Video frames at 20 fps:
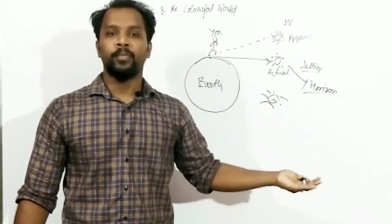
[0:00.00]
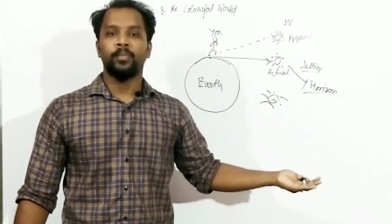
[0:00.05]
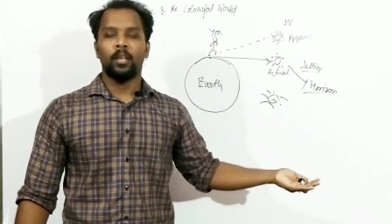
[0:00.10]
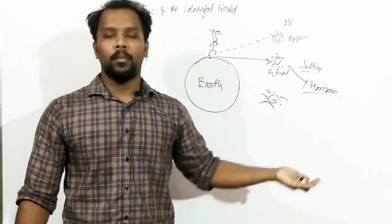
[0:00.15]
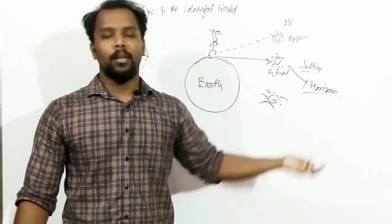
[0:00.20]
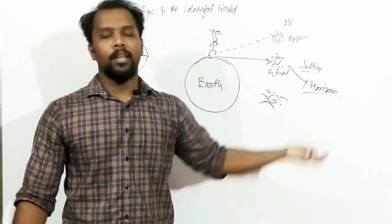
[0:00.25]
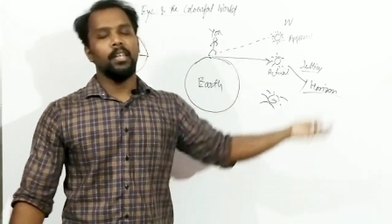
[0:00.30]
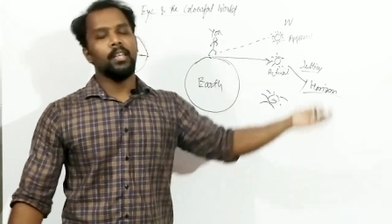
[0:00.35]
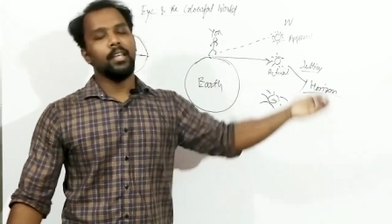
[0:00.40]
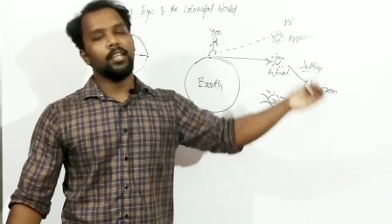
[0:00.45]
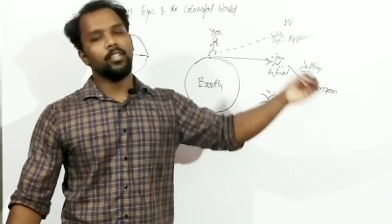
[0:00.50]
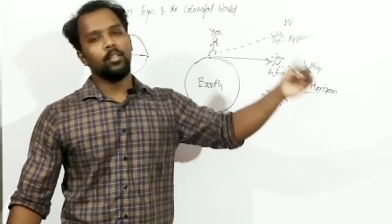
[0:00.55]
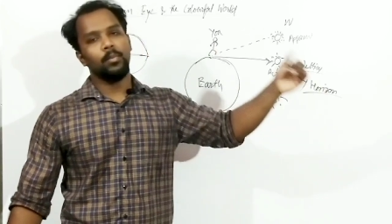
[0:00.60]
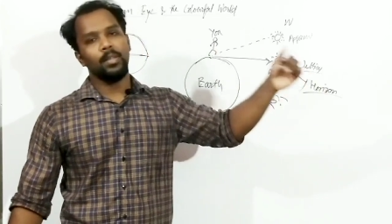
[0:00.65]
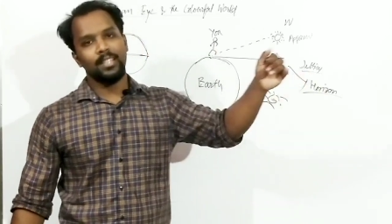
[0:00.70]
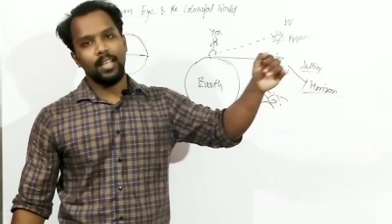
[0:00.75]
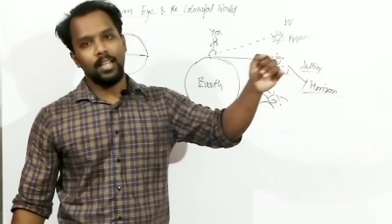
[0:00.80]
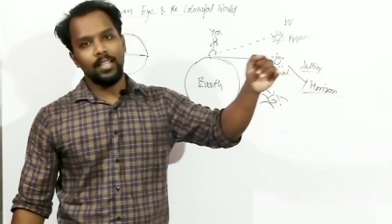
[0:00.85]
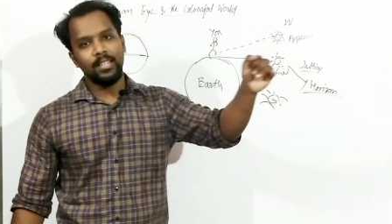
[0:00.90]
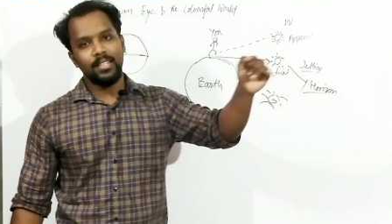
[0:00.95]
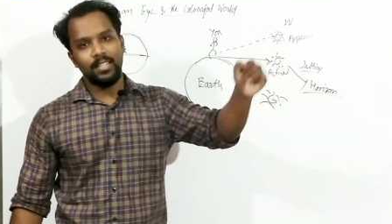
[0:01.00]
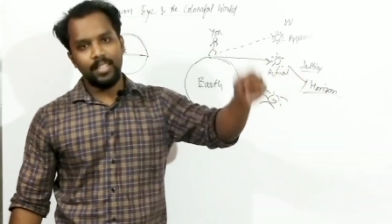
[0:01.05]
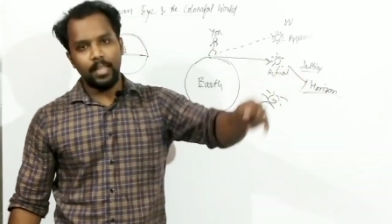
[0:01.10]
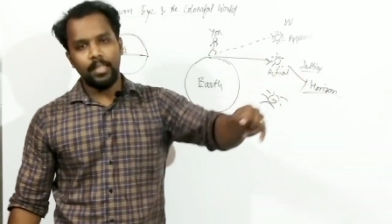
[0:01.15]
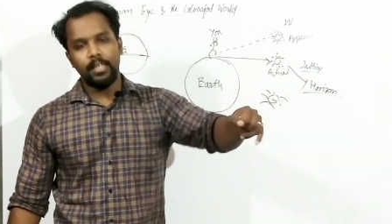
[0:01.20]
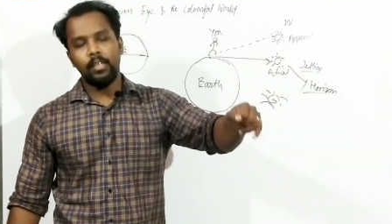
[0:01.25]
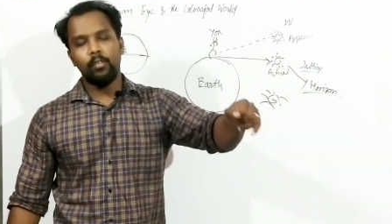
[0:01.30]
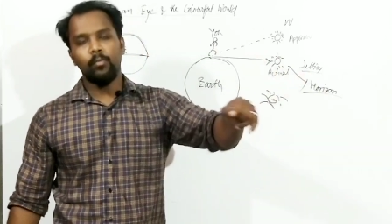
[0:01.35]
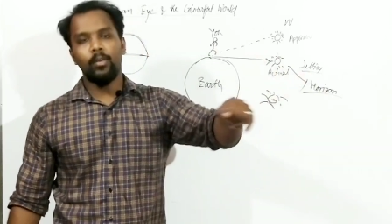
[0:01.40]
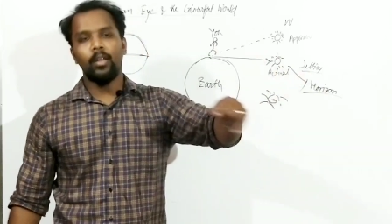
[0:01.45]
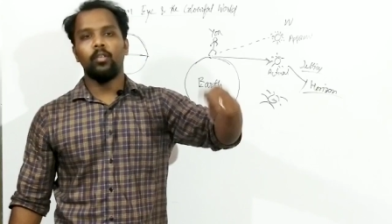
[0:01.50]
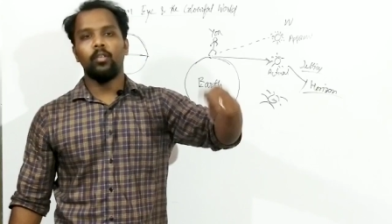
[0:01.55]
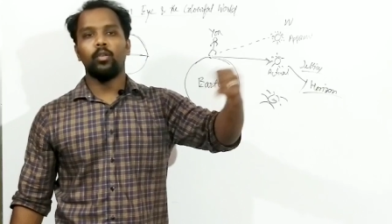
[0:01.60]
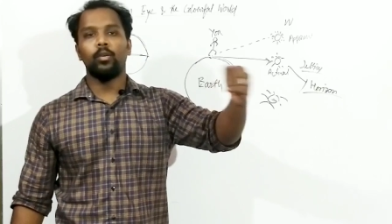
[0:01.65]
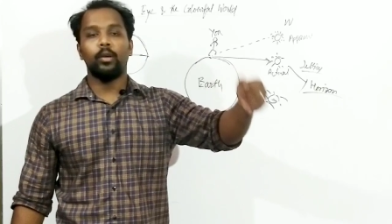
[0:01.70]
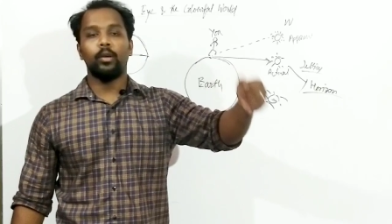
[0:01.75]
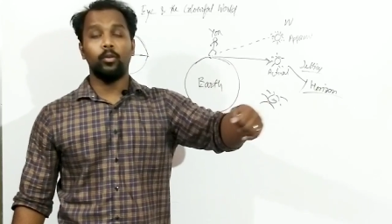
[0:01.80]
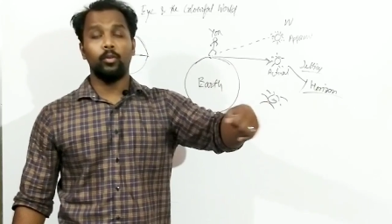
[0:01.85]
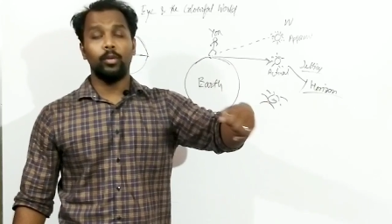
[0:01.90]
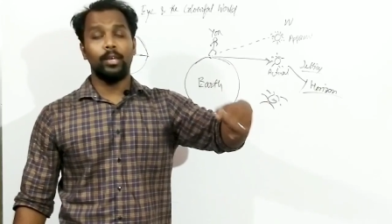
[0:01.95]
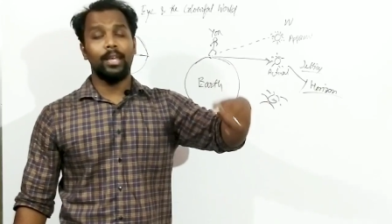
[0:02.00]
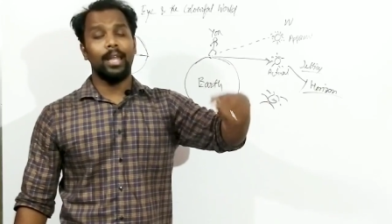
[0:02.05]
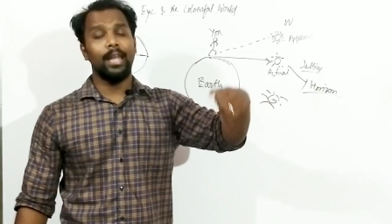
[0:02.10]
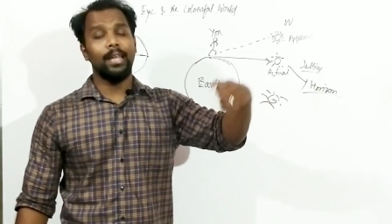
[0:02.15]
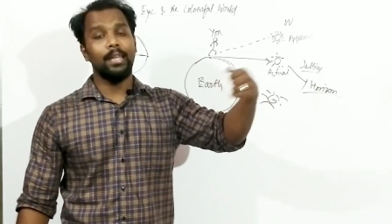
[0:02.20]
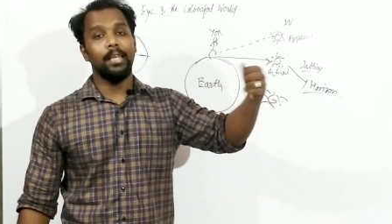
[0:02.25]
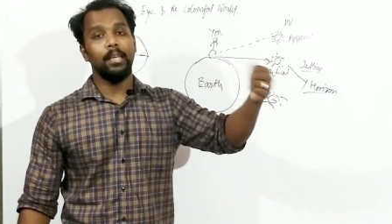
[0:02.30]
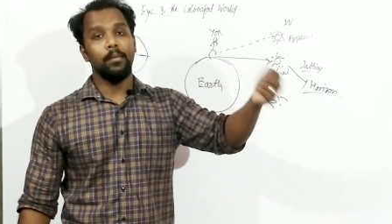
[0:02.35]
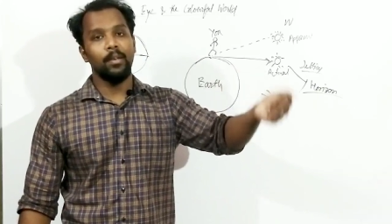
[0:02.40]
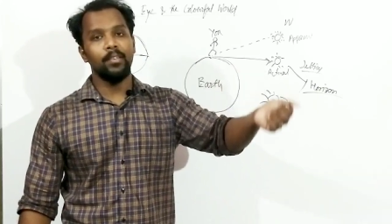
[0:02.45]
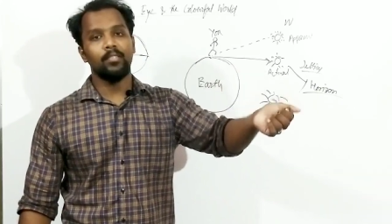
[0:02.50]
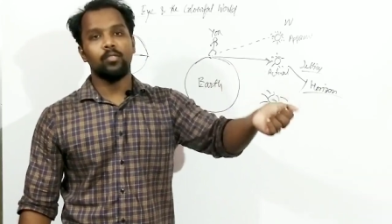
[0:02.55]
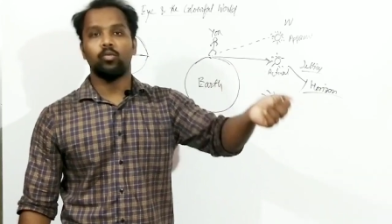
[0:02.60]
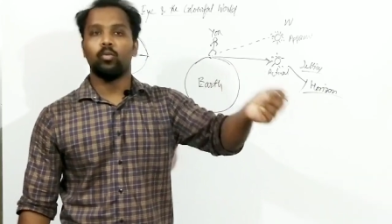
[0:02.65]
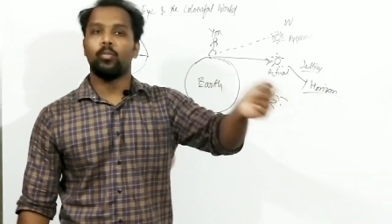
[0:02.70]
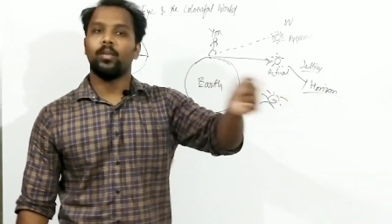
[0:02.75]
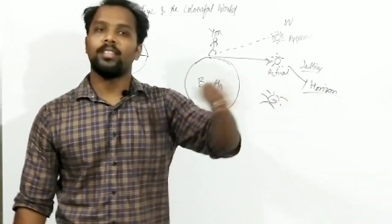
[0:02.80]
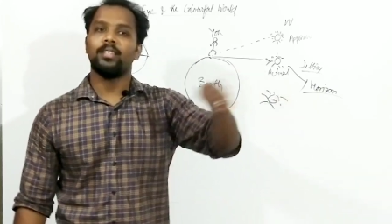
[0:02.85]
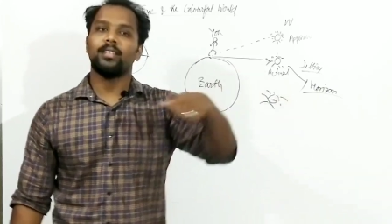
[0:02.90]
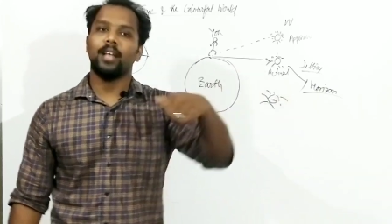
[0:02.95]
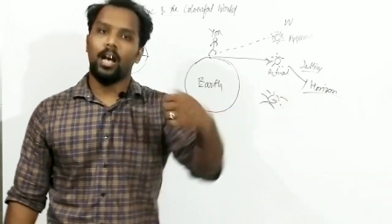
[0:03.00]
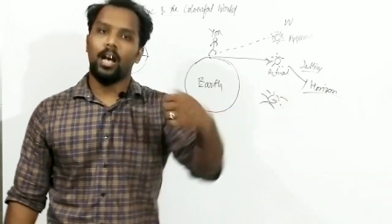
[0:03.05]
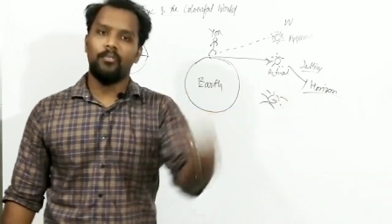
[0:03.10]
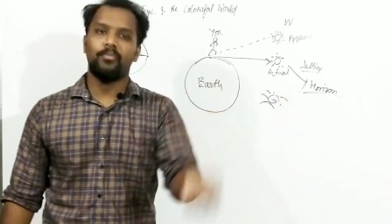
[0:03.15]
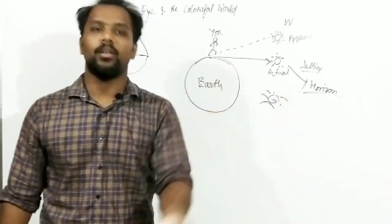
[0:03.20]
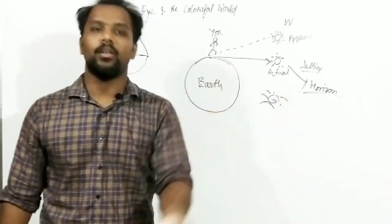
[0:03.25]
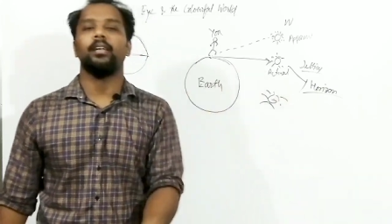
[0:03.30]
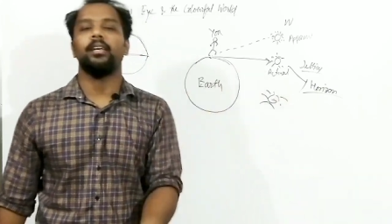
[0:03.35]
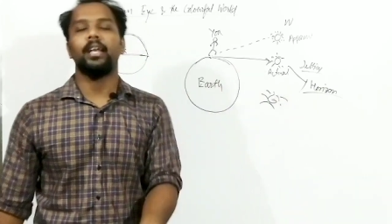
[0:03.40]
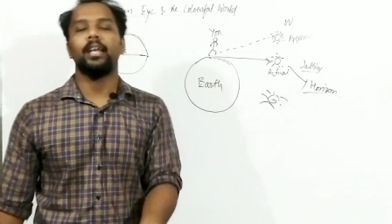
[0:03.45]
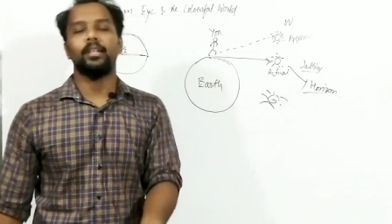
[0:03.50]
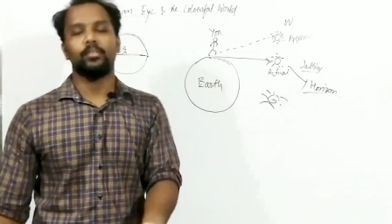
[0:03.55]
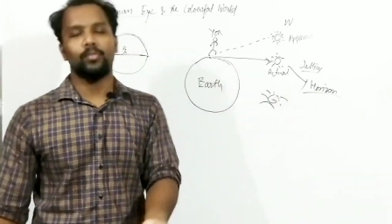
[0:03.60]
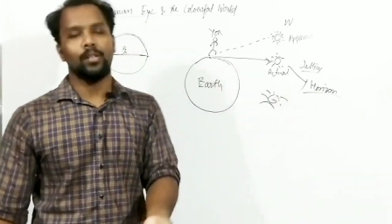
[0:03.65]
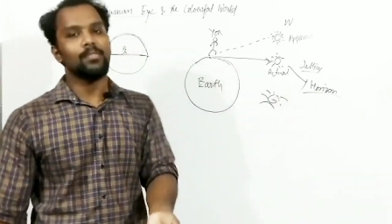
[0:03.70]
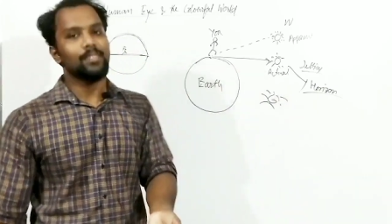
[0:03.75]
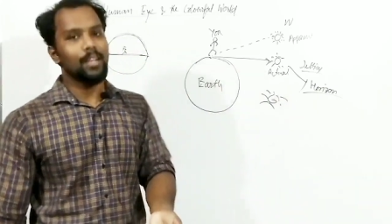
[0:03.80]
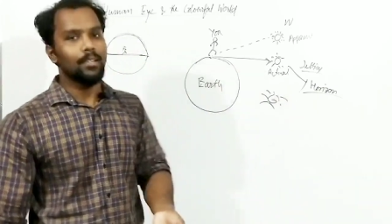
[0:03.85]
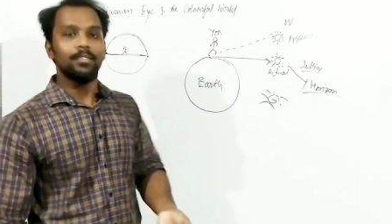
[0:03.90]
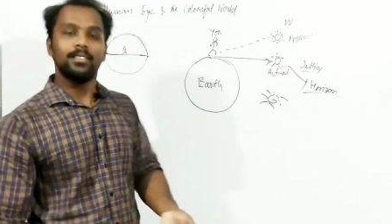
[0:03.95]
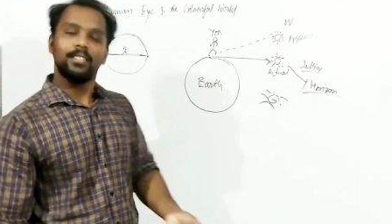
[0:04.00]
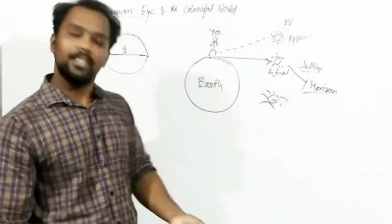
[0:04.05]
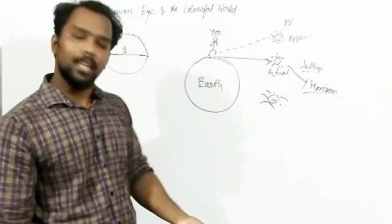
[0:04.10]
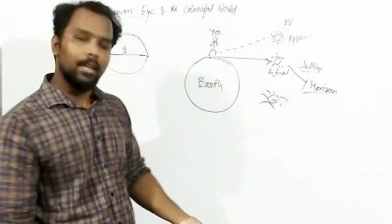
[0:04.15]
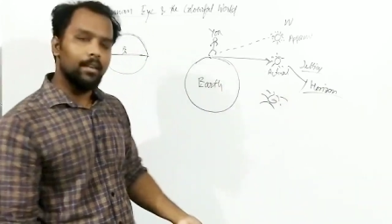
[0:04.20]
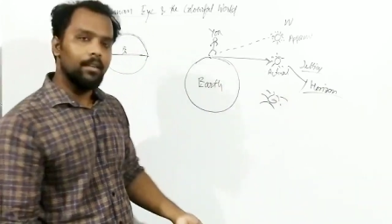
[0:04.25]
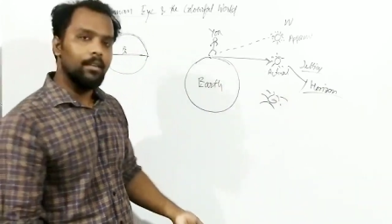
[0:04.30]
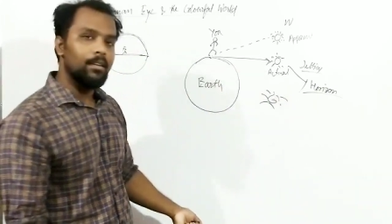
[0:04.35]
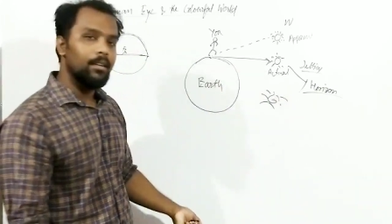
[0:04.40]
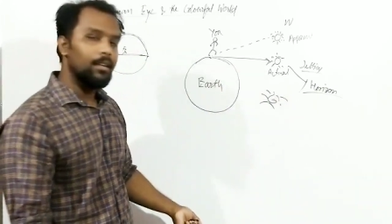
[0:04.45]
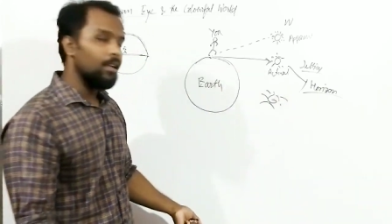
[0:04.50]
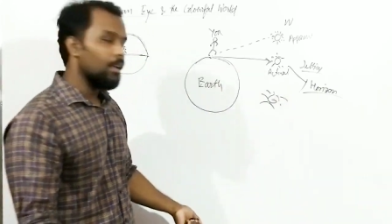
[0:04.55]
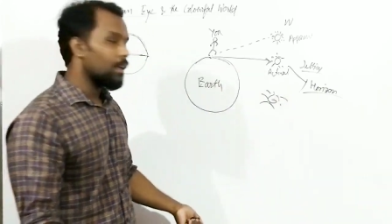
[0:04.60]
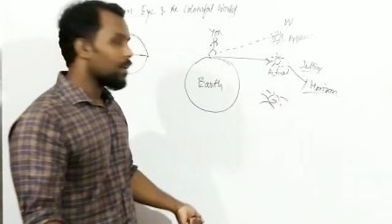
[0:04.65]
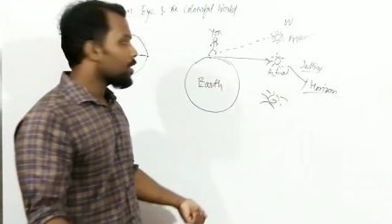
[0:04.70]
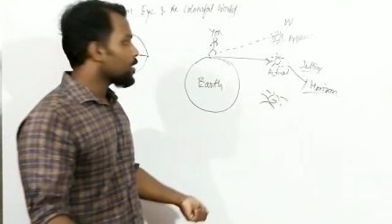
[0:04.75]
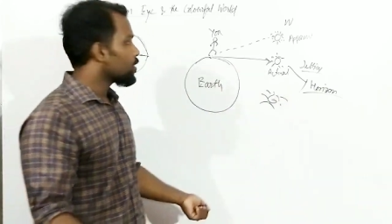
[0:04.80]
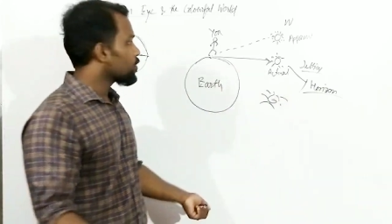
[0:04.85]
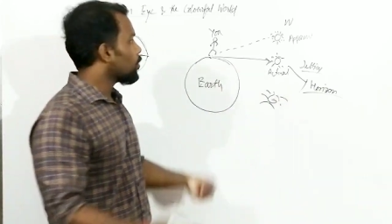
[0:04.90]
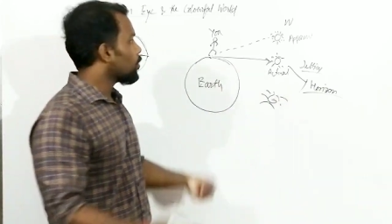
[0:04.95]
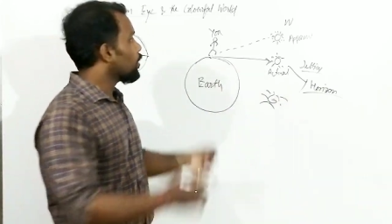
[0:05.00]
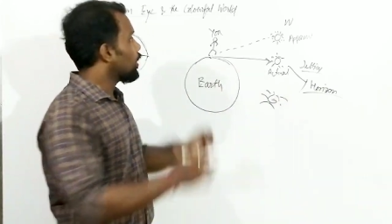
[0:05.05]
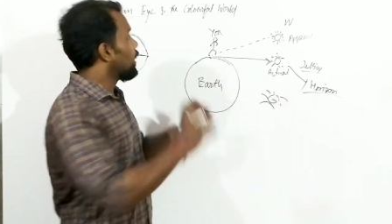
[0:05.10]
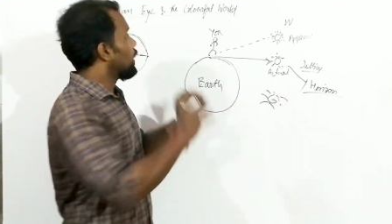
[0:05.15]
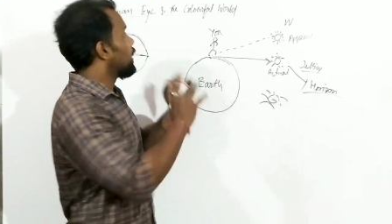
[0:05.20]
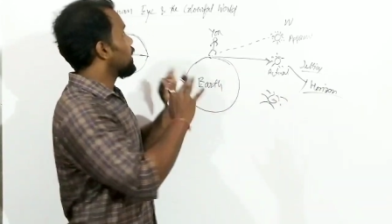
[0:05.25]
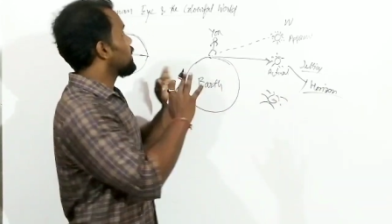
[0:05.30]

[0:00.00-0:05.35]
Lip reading: but in case of the sun setting, we are going to get the image 2 minutes after the actual sunset. So this